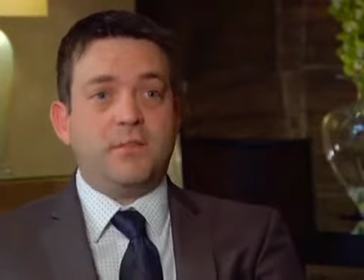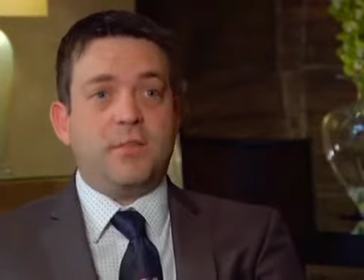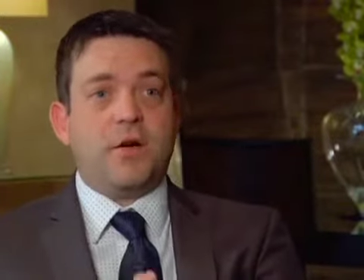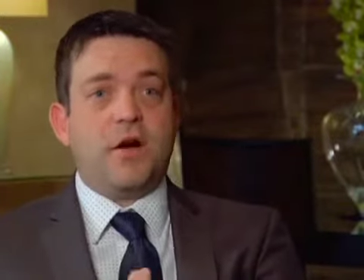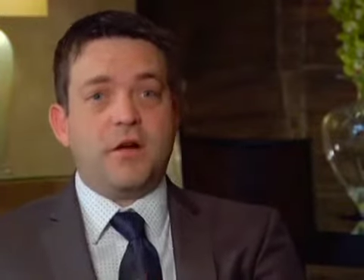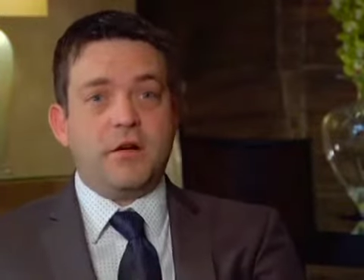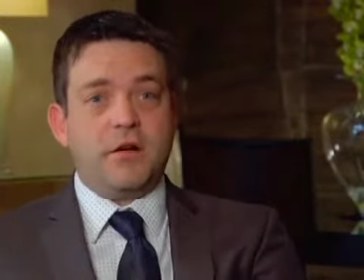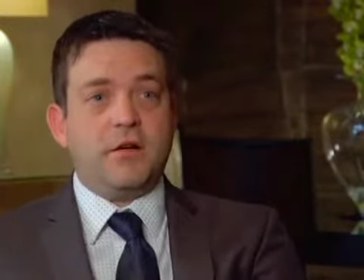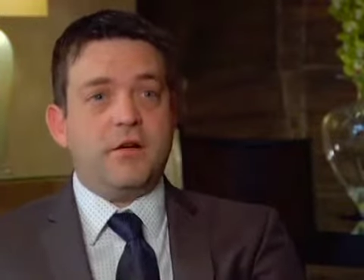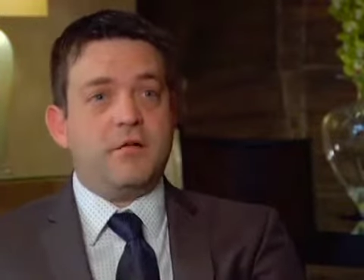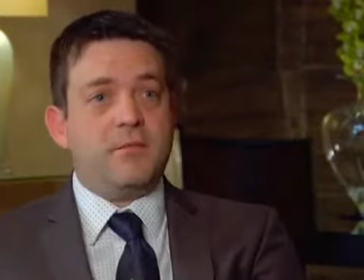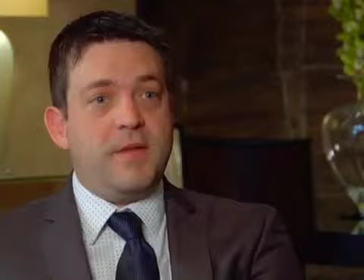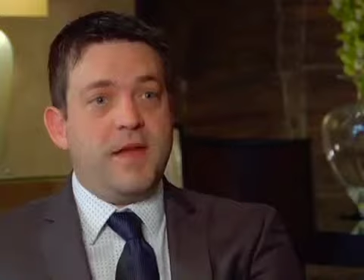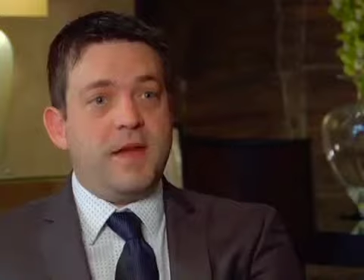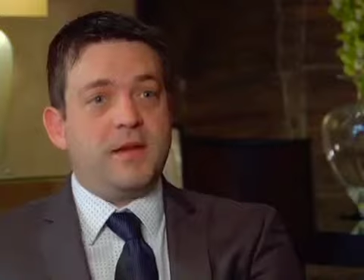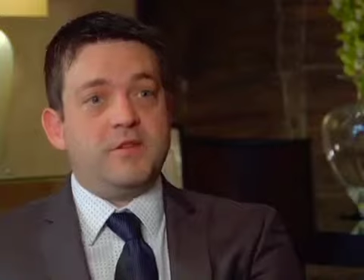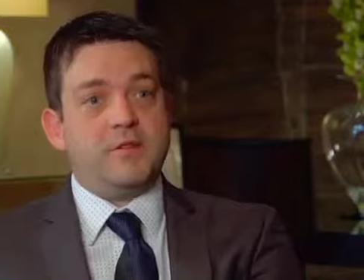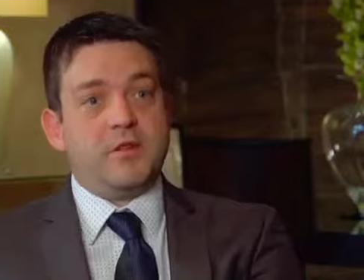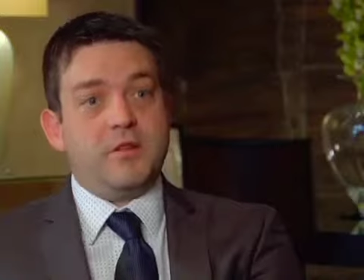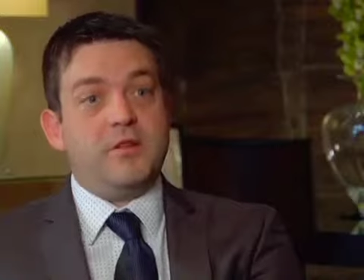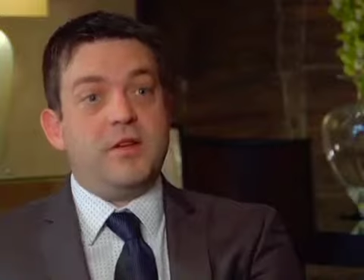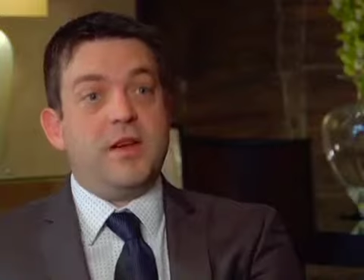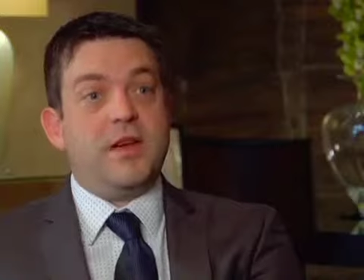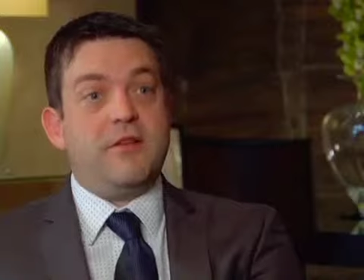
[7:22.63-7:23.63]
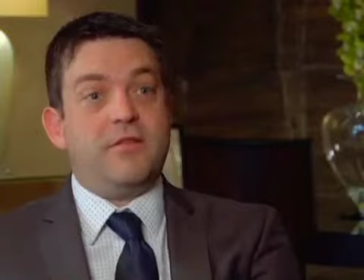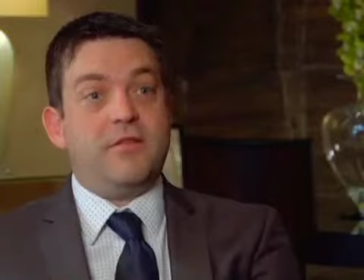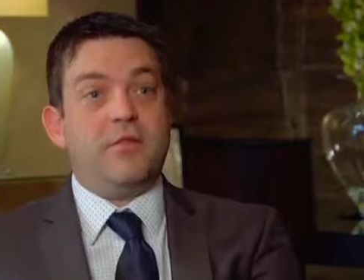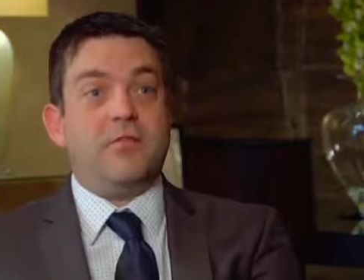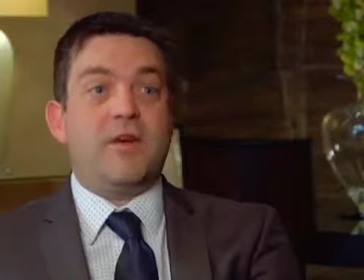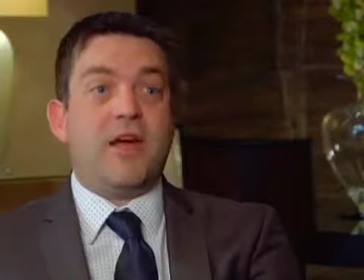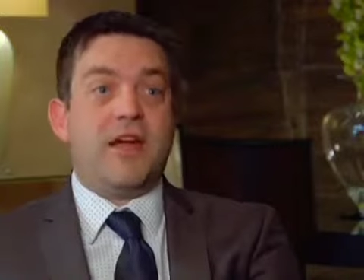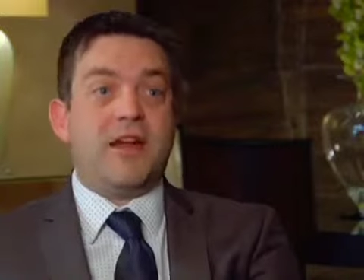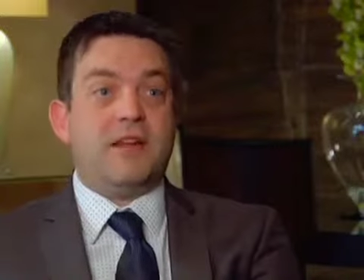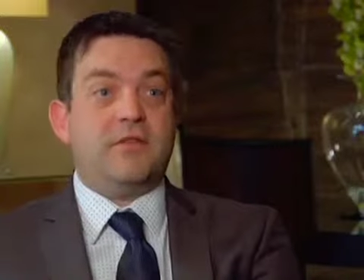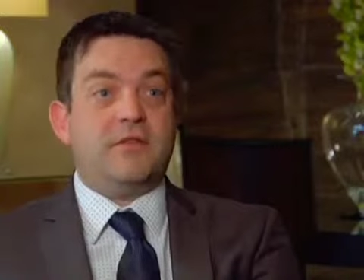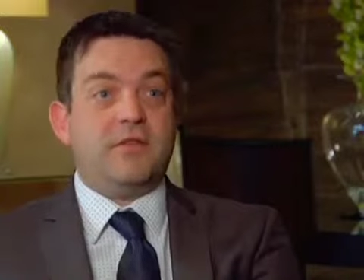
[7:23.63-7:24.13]
partner to make sure you have the
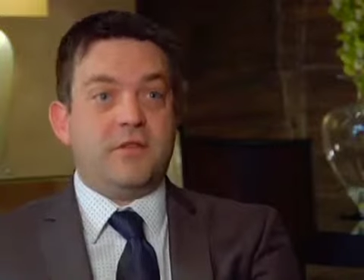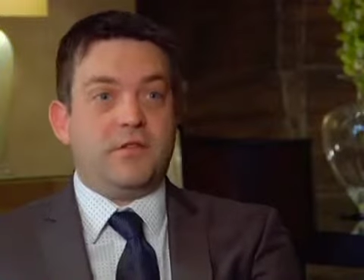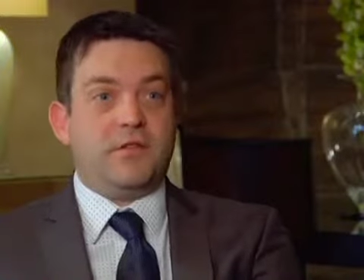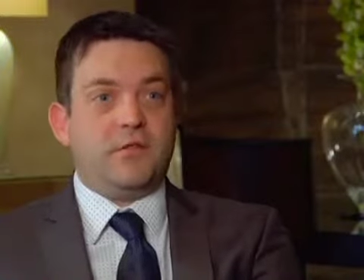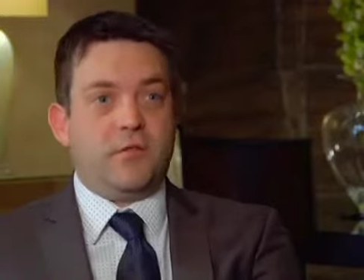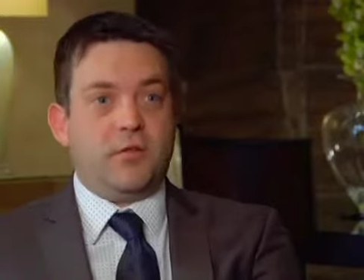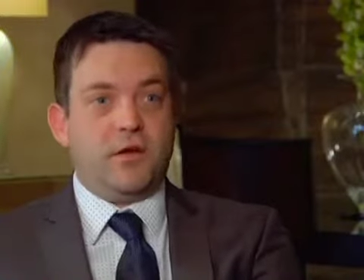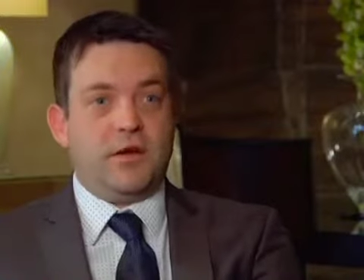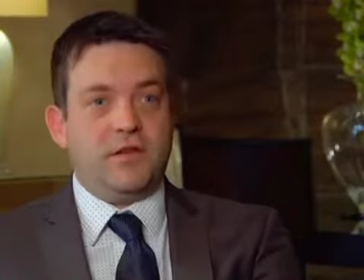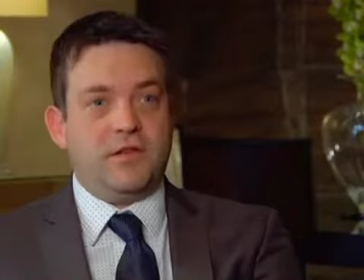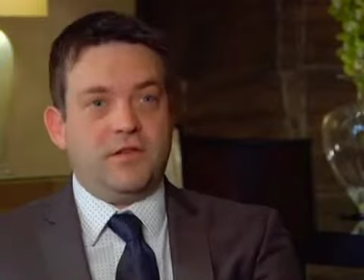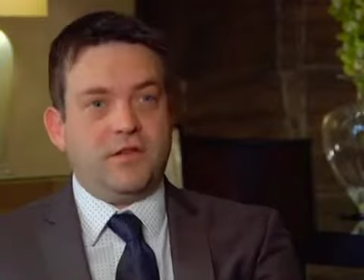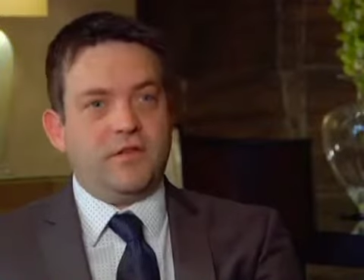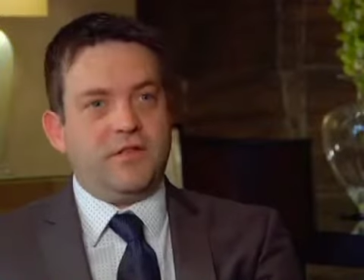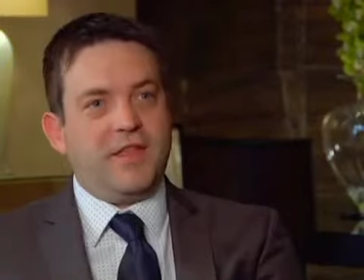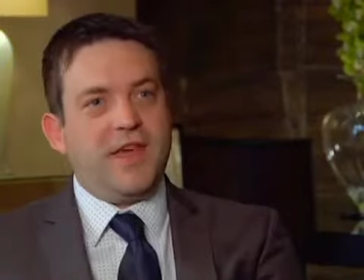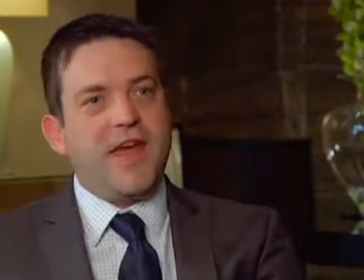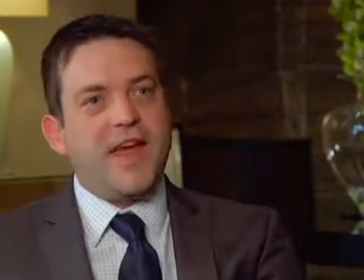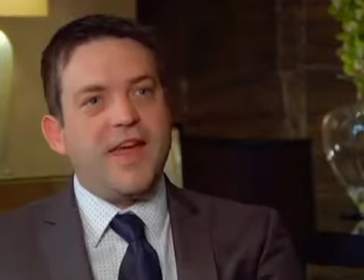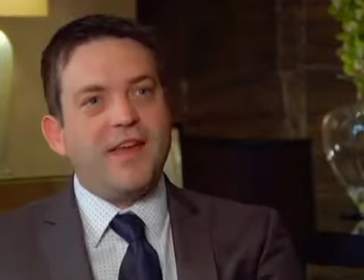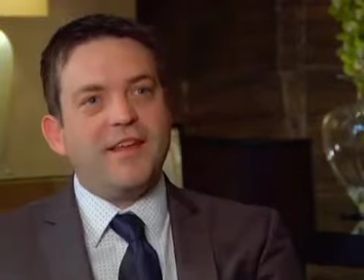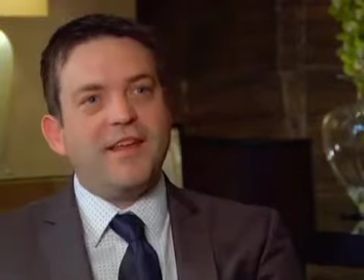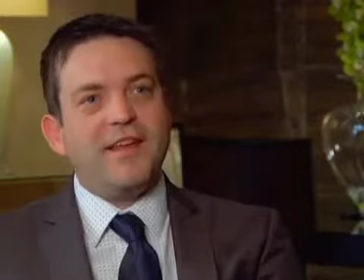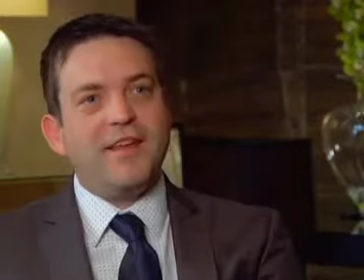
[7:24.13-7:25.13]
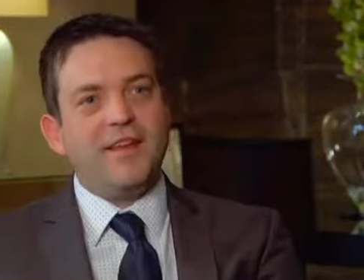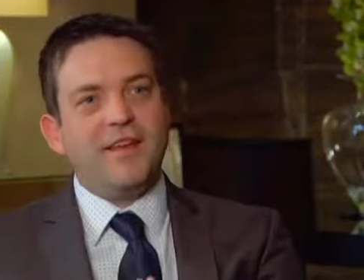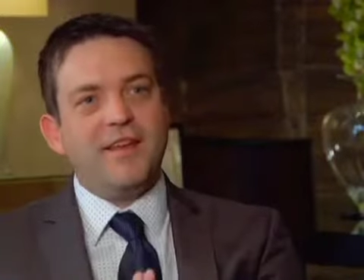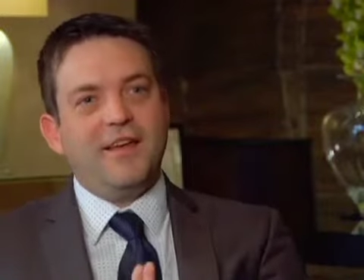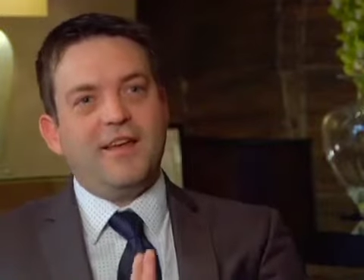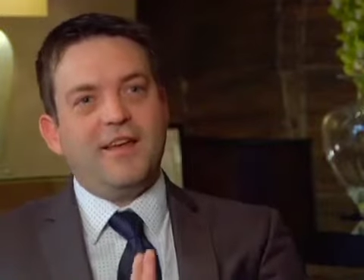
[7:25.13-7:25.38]
right inventory. So that